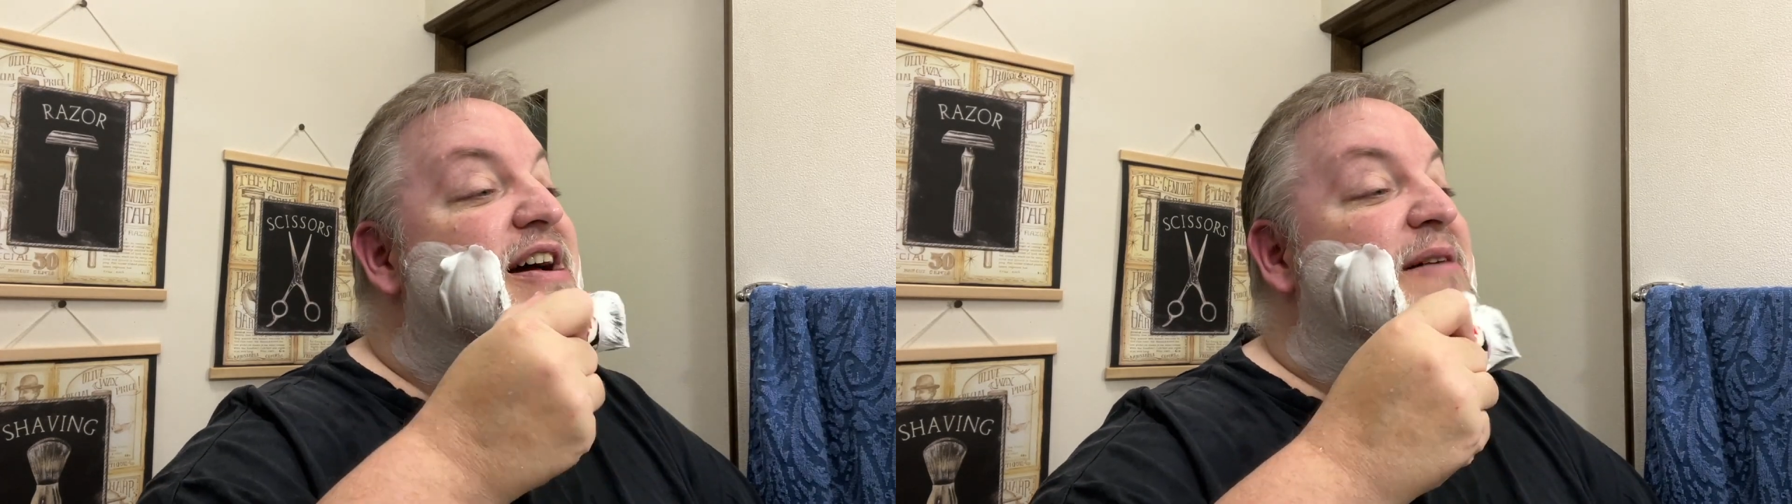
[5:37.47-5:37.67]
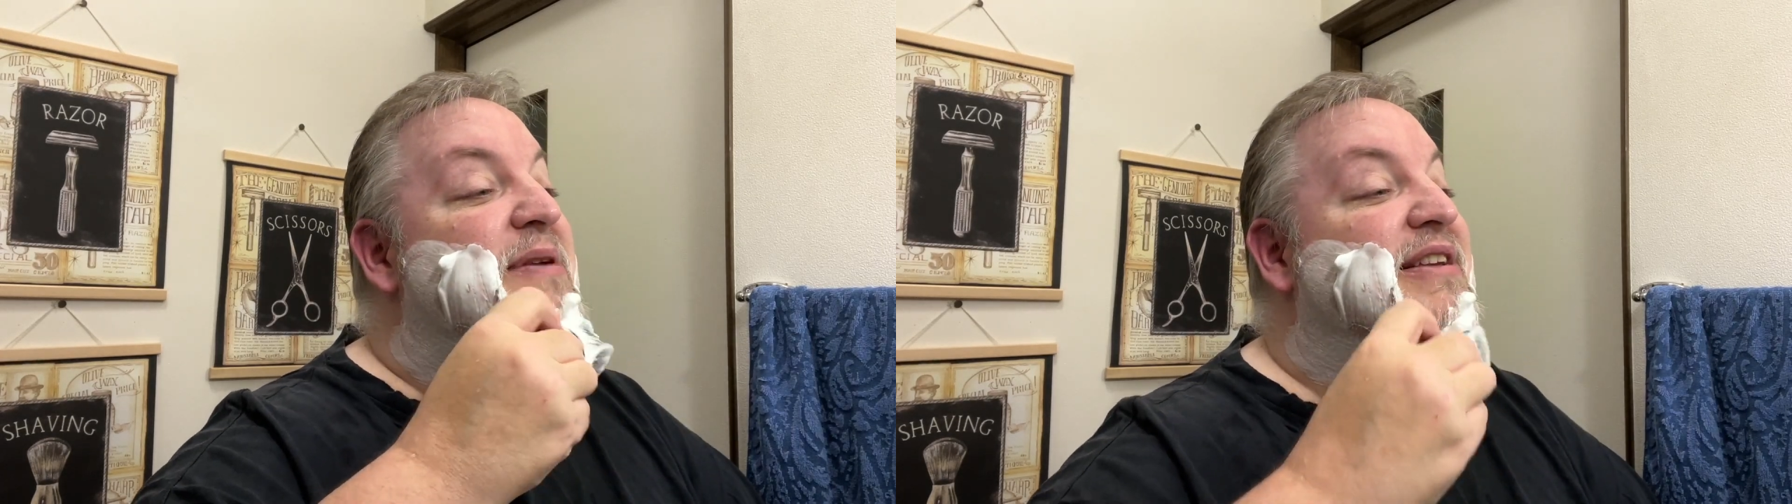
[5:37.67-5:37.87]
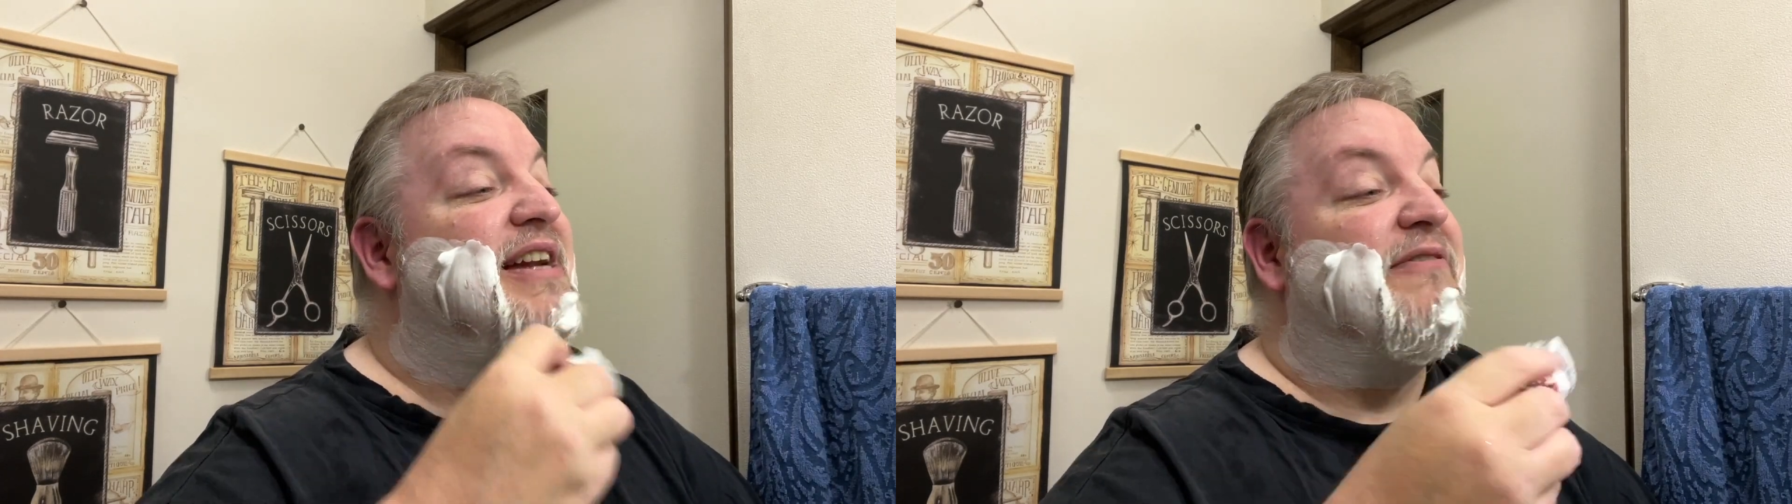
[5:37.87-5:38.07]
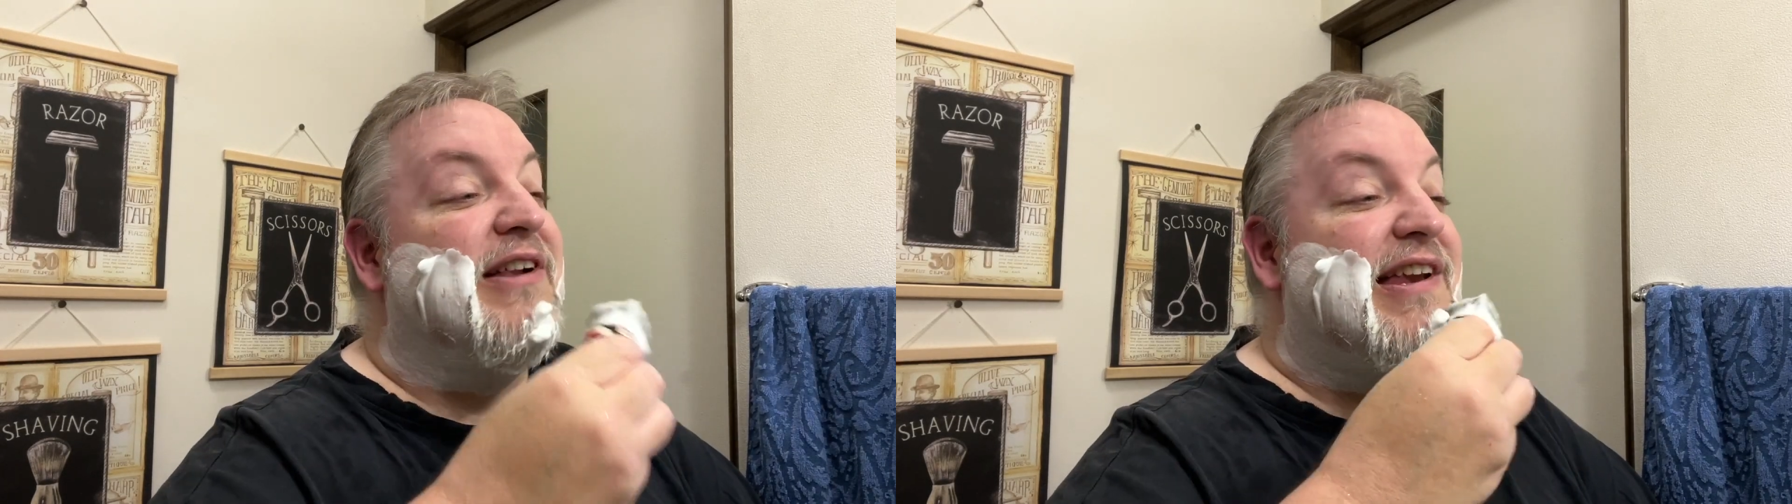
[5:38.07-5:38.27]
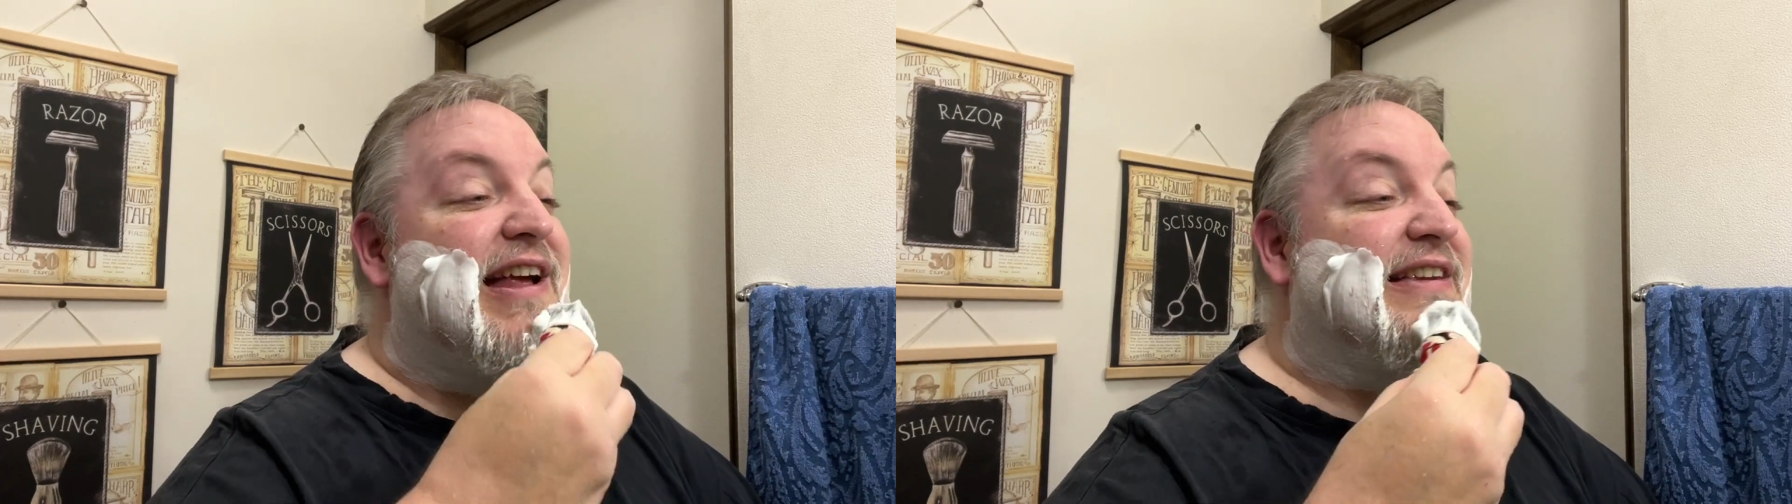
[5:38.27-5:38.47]
I mean, it's not
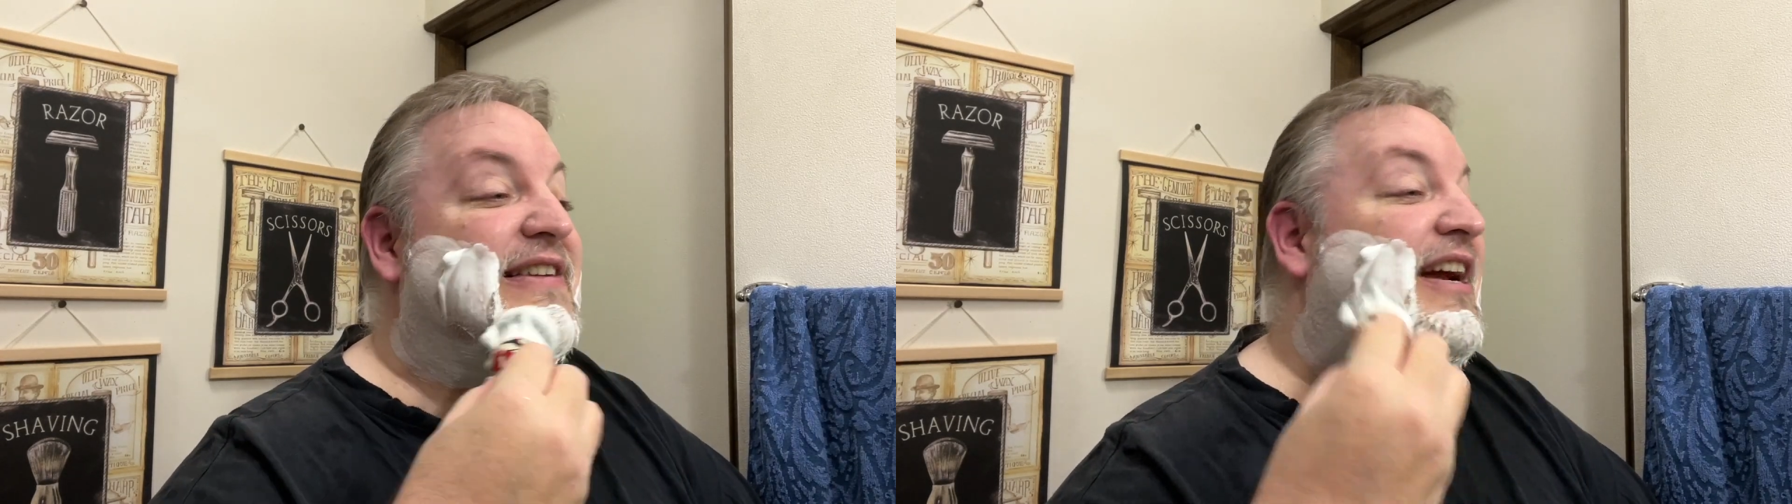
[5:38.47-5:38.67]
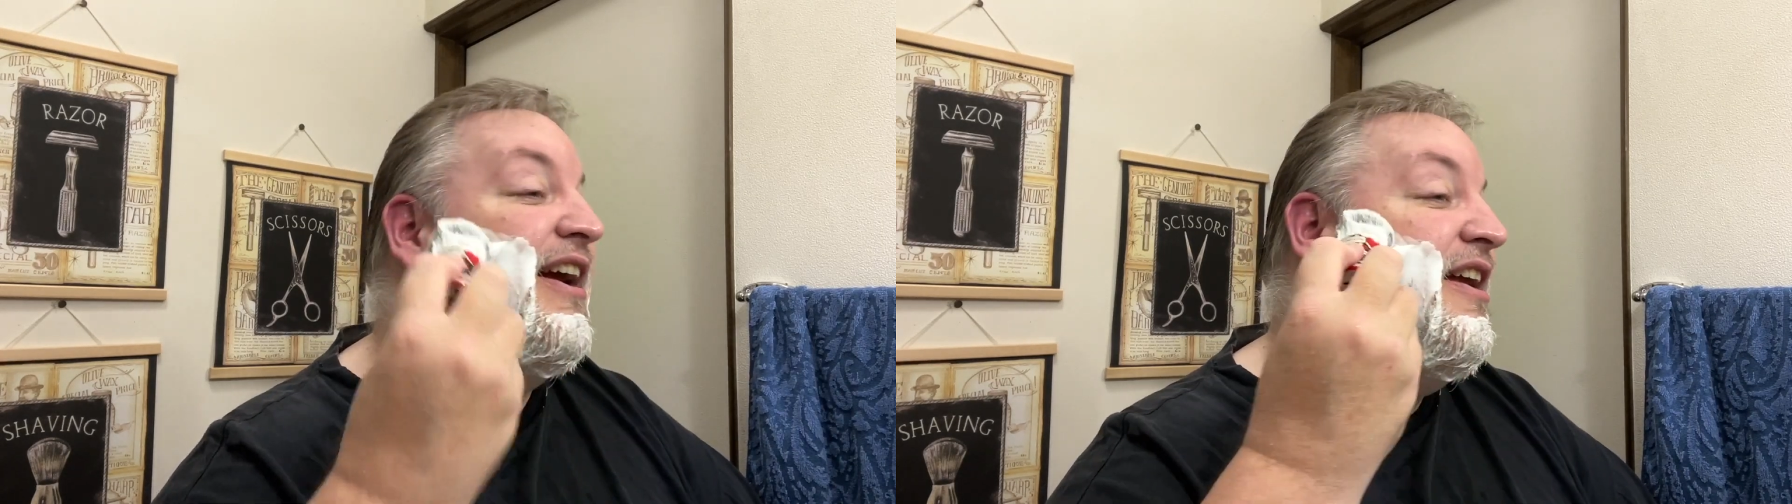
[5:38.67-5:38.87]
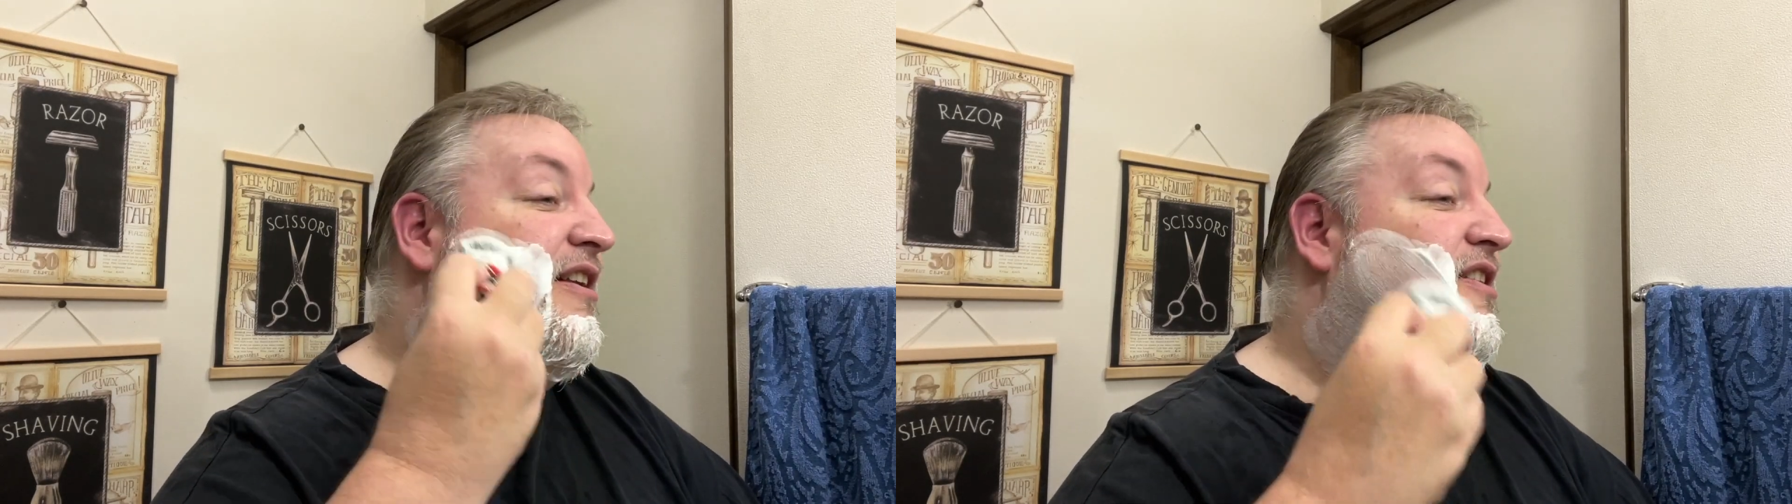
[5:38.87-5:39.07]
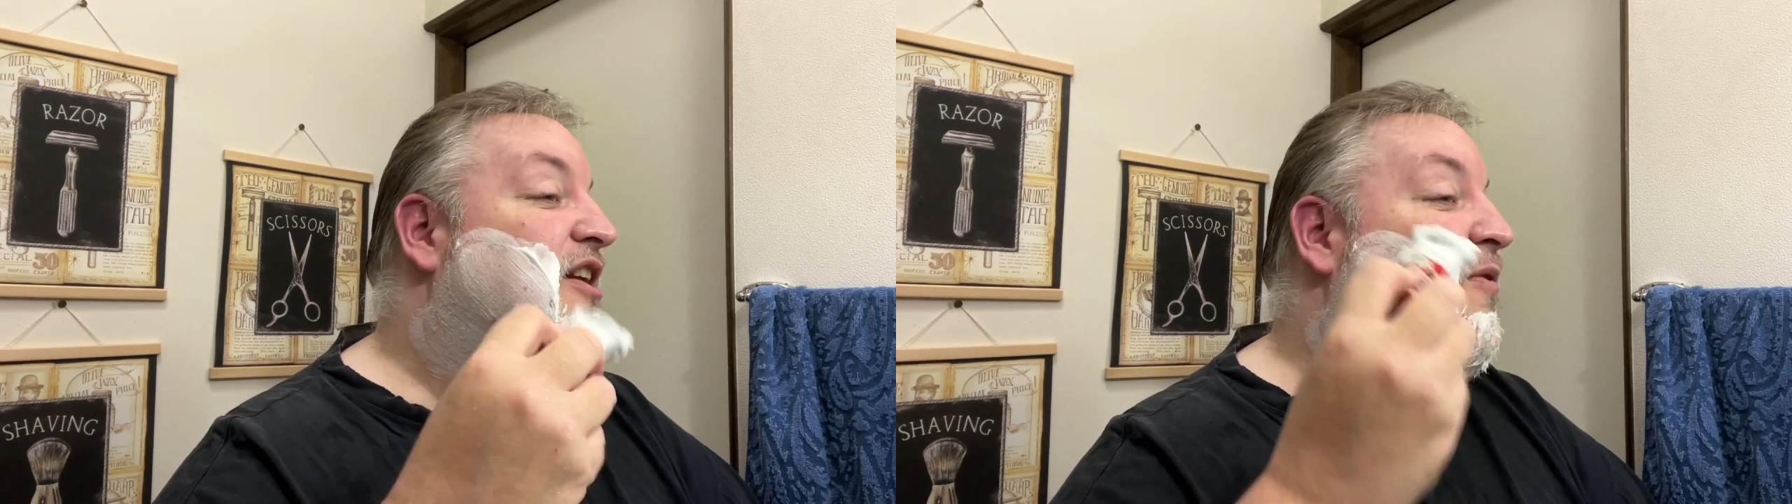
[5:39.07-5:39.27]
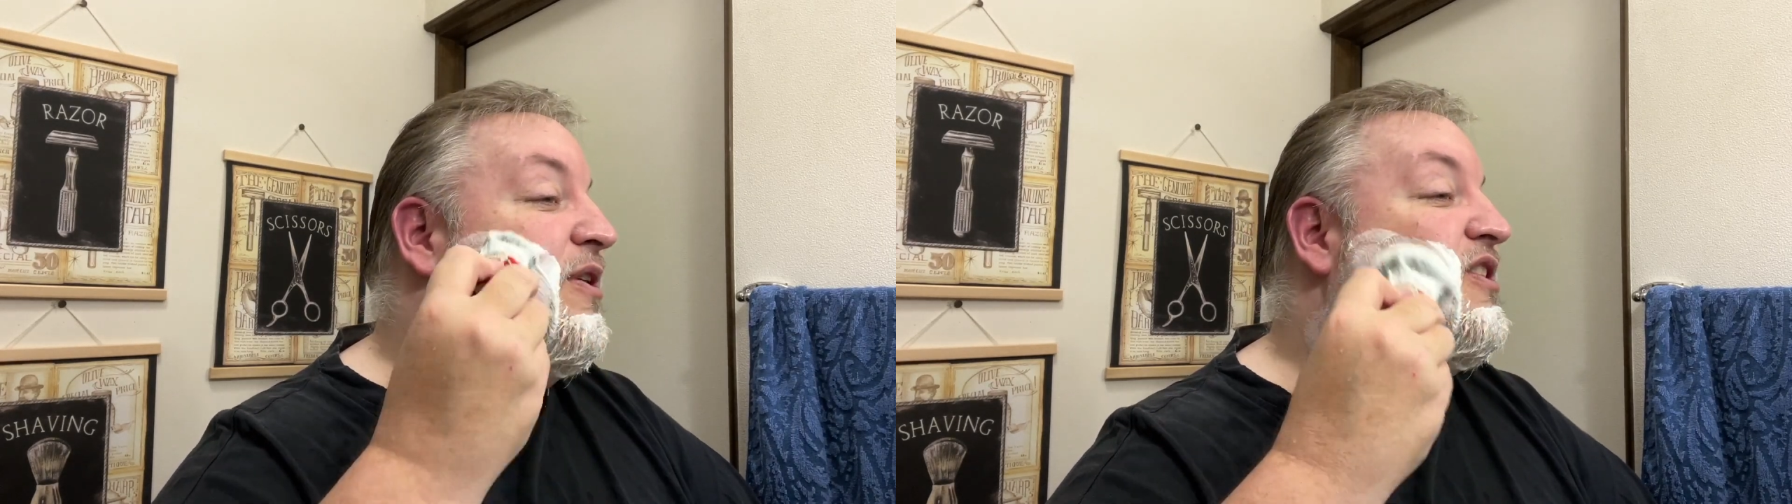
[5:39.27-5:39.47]
really necessary to
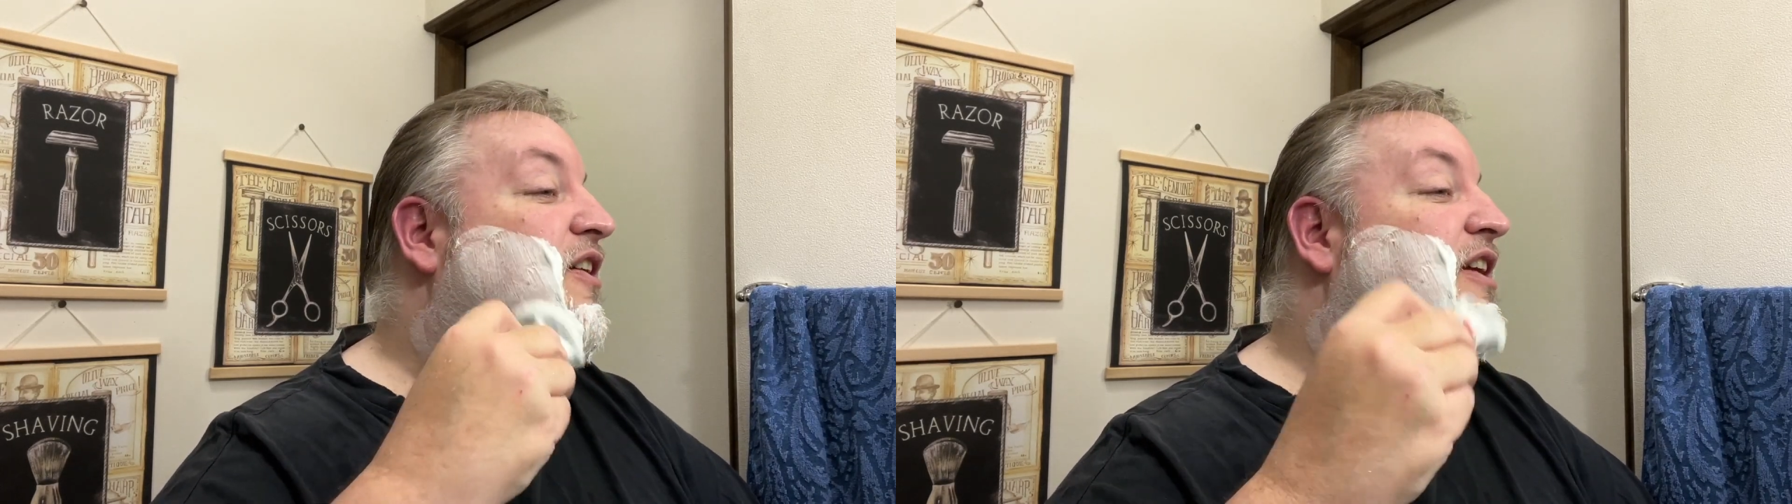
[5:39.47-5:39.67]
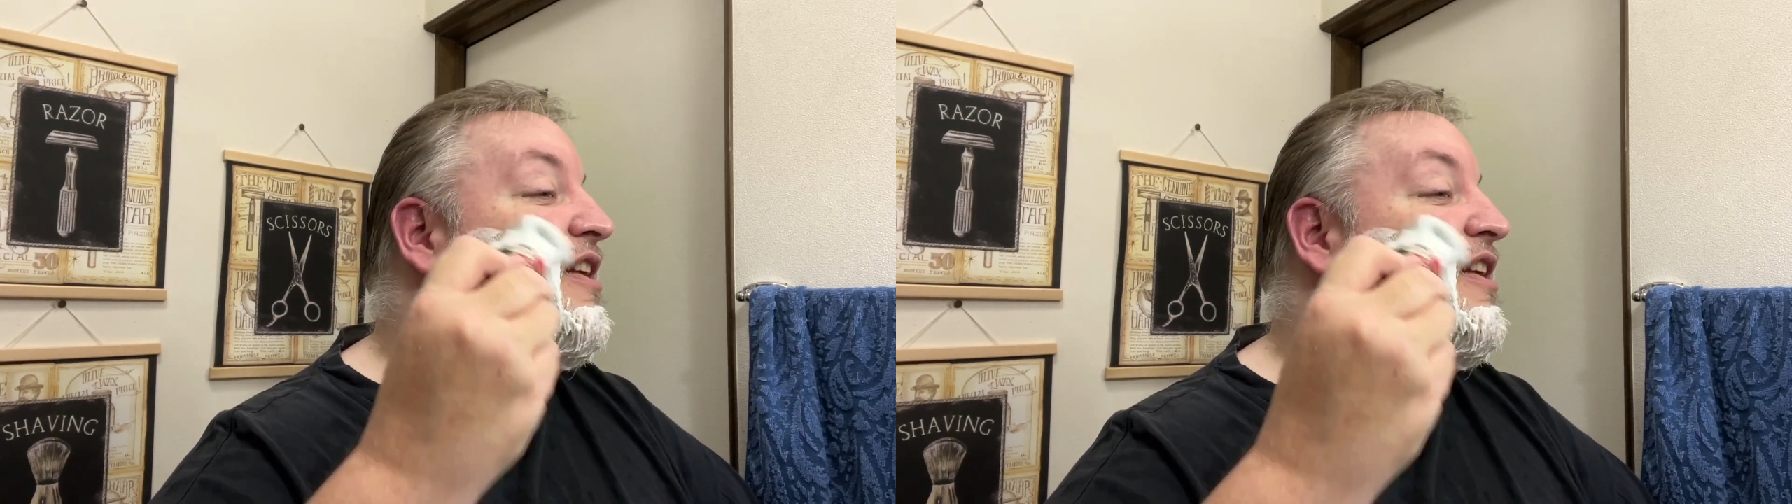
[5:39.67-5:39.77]
know what song it